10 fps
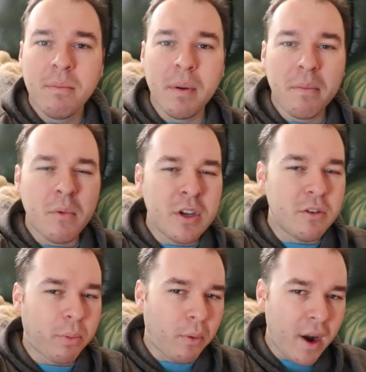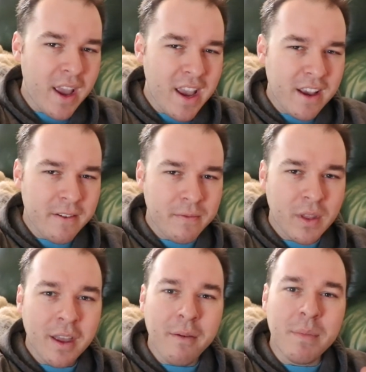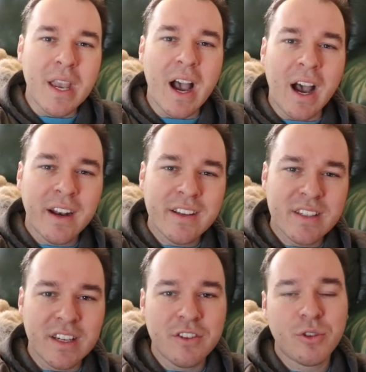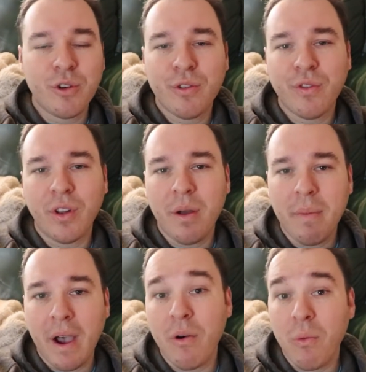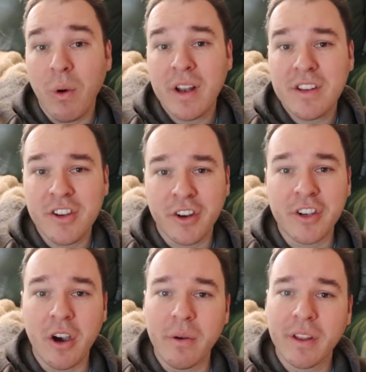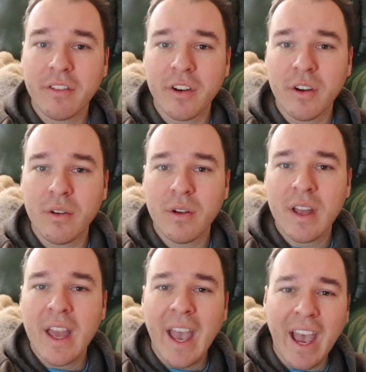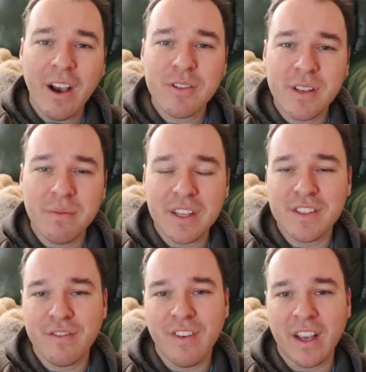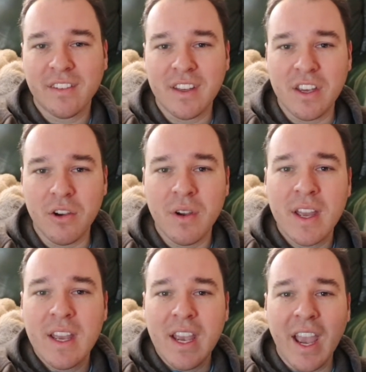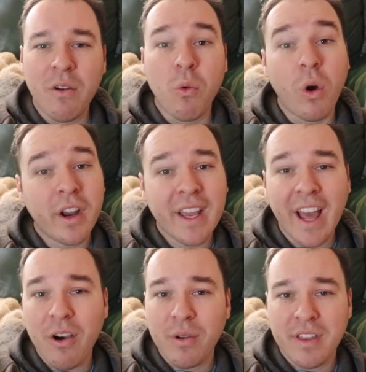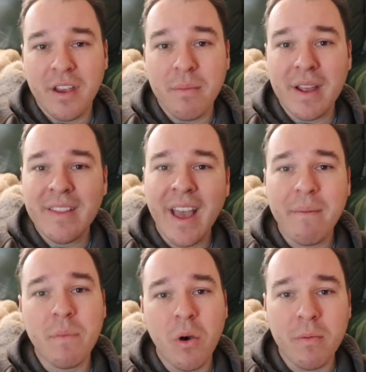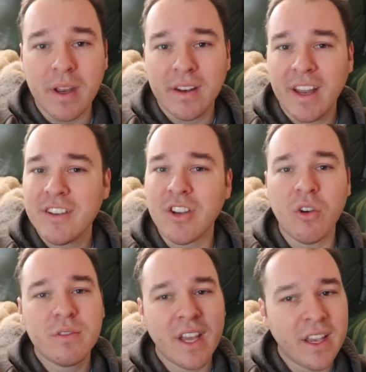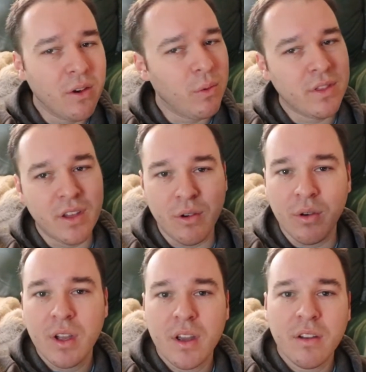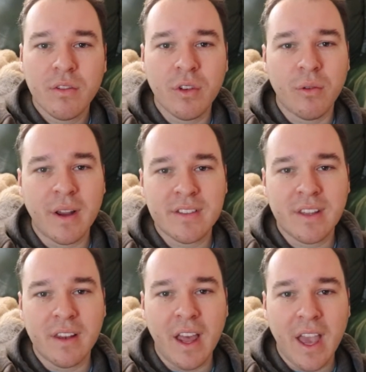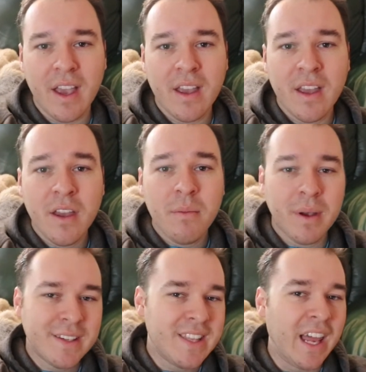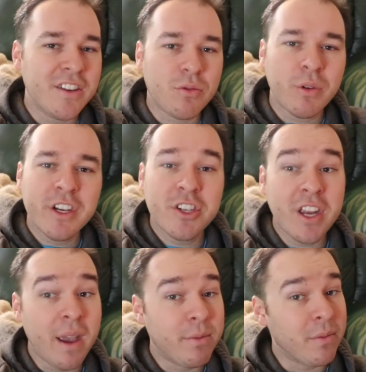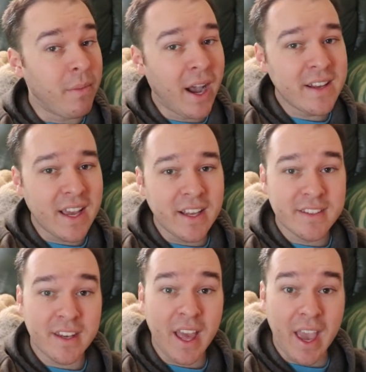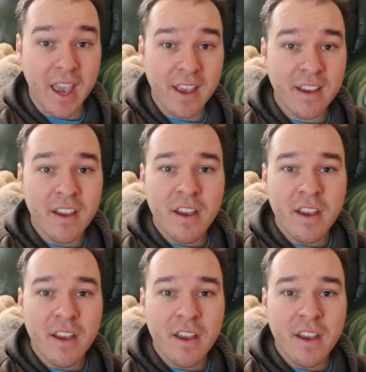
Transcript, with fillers: But when you're praying, be honest and truthful about what you're going through, how something's affecting you, and work it out with Him in that moment and don't take it with you through the rest of the day. Because that has reshaped my day today.